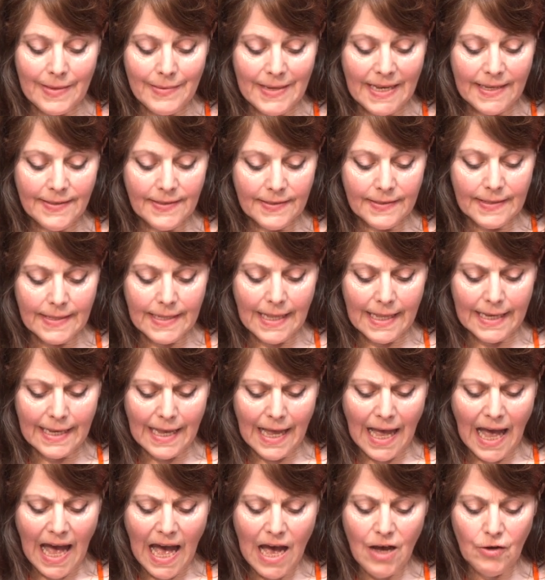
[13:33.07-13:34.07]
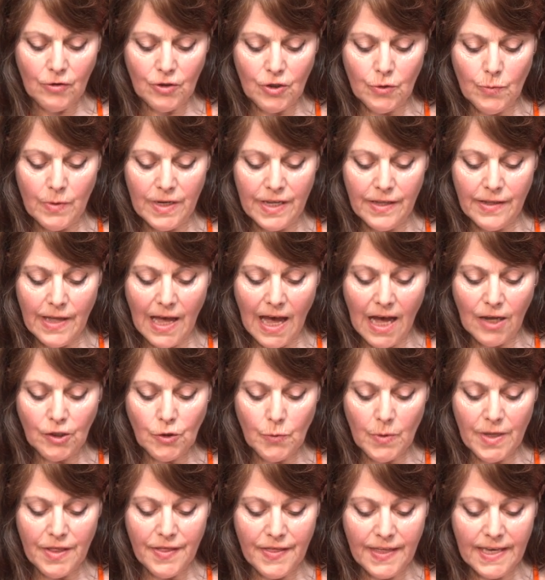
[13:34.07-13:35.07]
It's like, how do
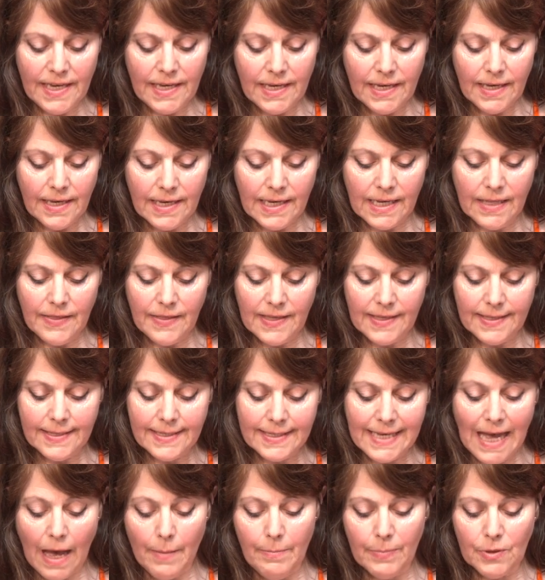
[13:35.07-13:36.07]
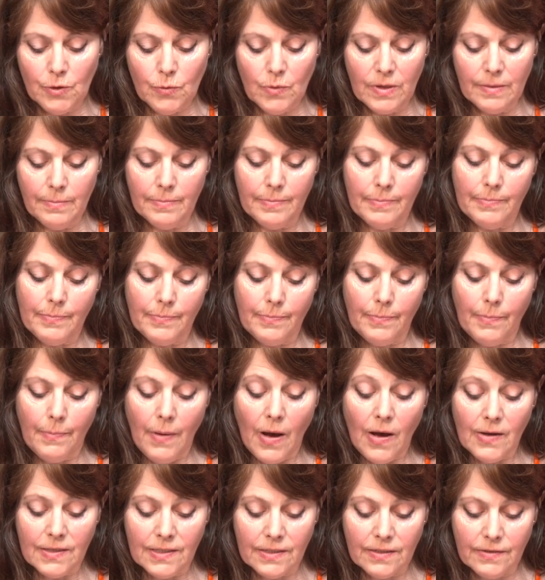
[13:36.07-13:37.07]
we think in this gap between
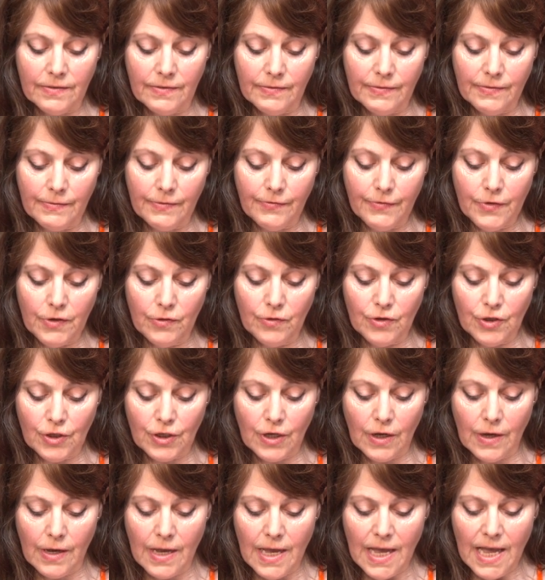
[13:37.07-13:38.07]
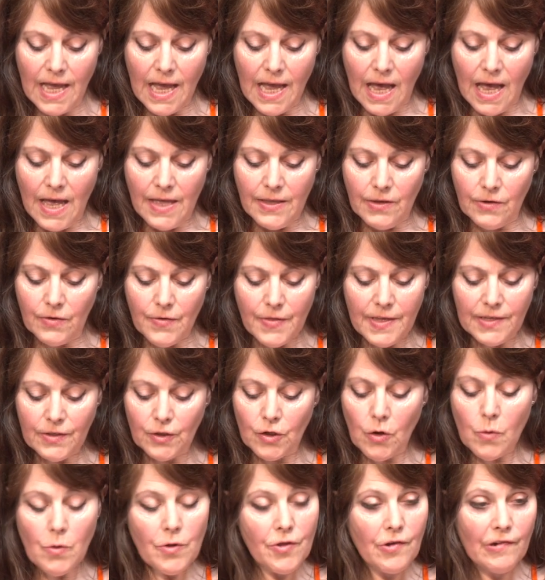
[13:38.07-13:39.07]
past and future? There's
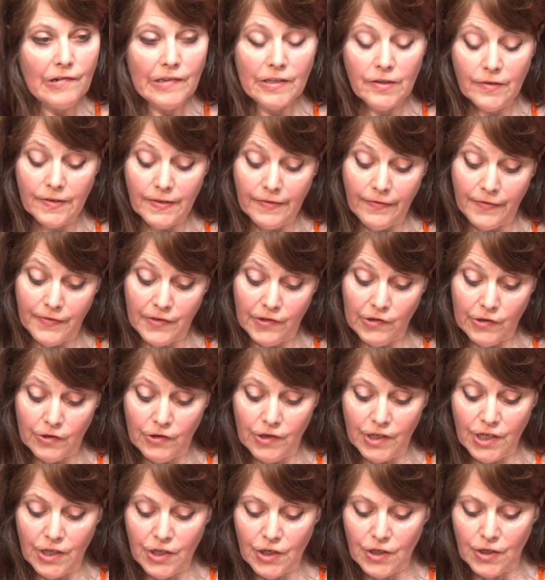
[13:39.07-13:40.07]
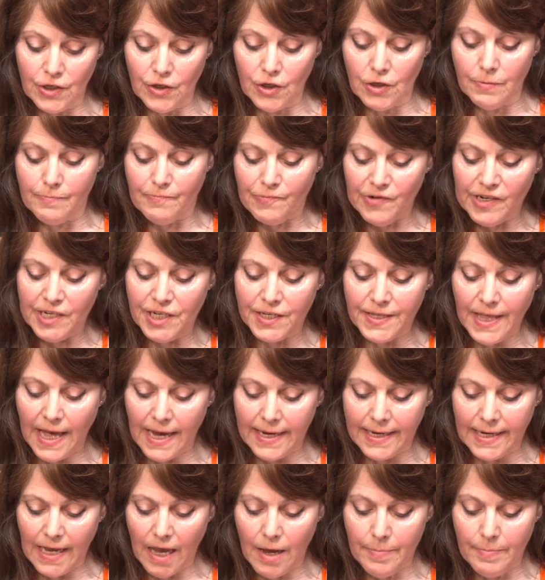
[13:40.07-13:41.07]
no authoritative tradition to bridge
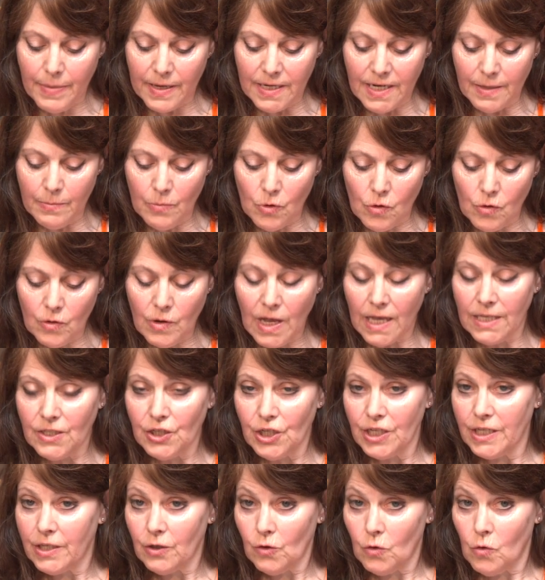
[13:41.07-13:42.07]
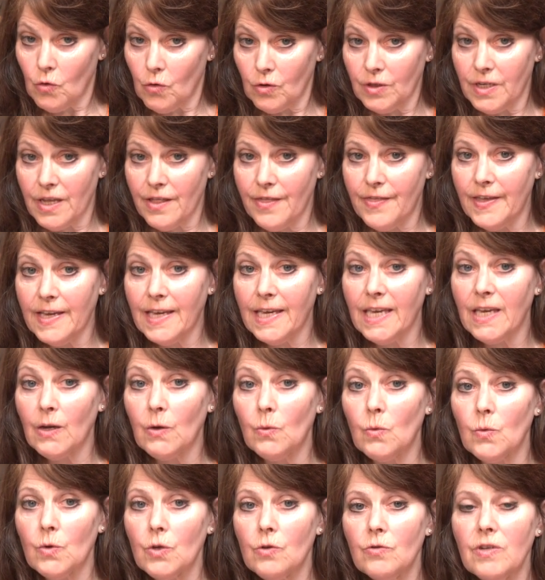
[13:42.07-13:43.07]
that gap anymore. As she called it,
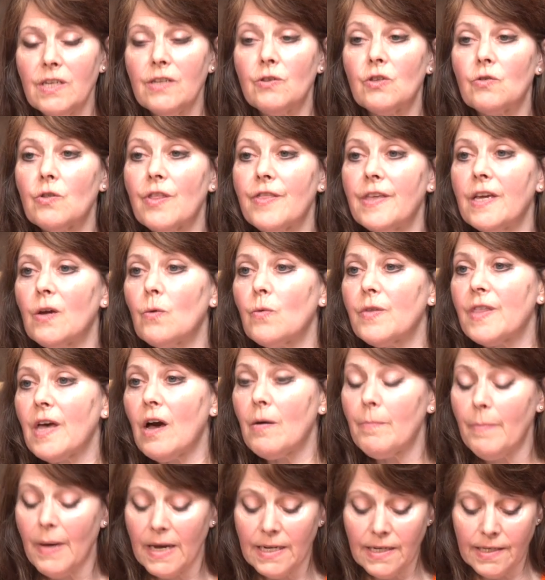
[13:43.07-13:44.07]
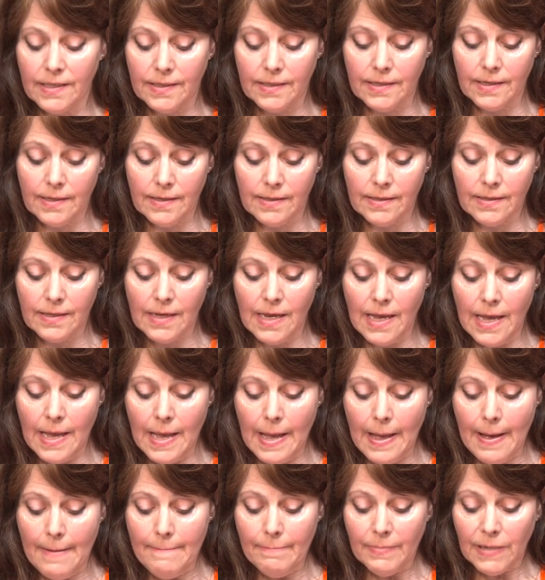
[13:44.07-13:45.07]
thinking, you need to think without banisters.
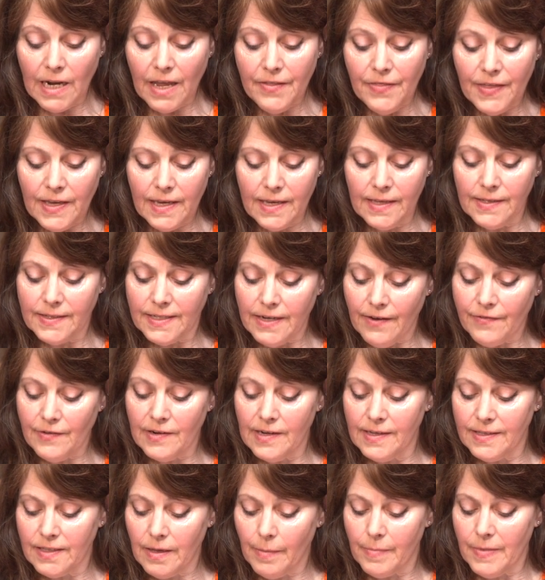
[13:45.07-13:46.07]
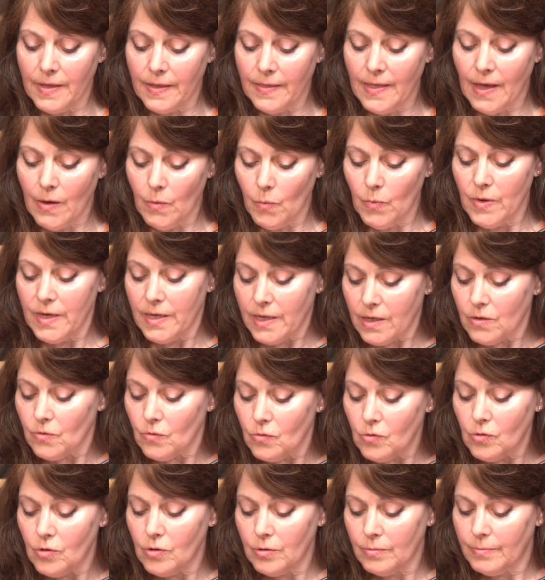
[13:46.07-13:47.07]
But I think it's definitely something that we can
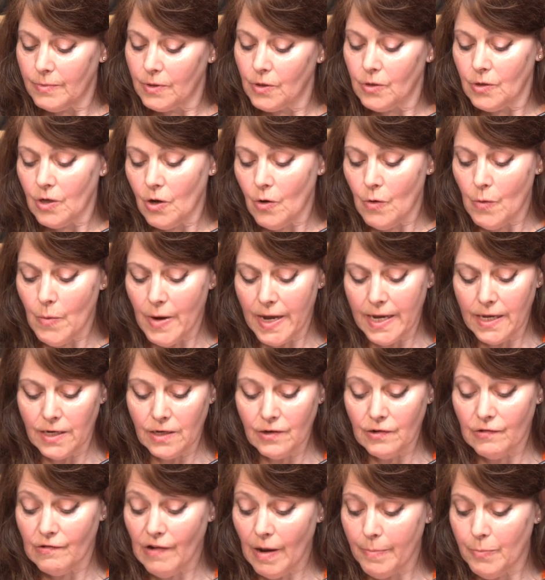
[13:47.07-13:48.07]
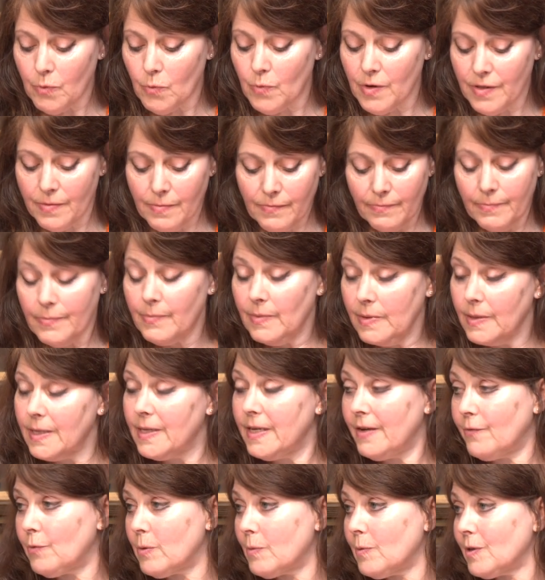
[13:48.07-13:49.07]
all go away and grapple with
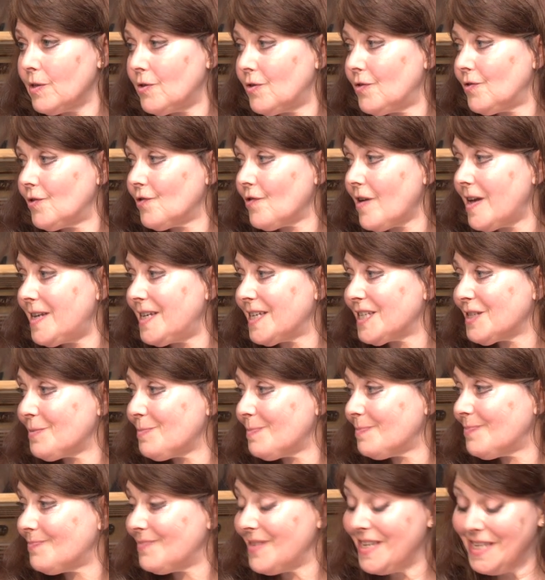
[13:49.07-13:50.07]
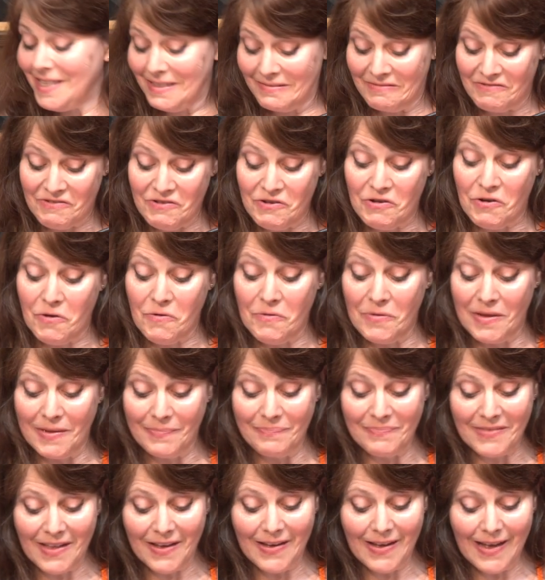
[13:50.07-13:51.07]
if we want to try and
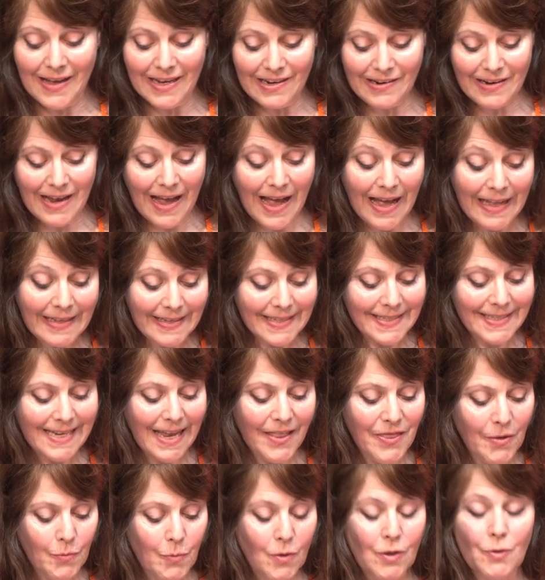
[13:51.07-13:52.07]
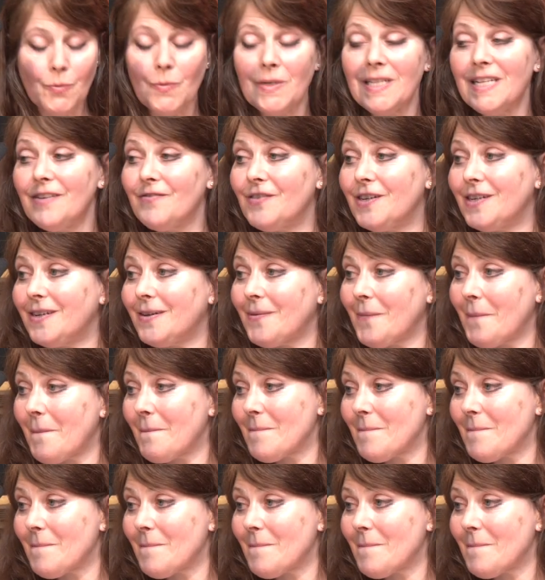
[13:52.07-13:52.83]
understand the world we live in.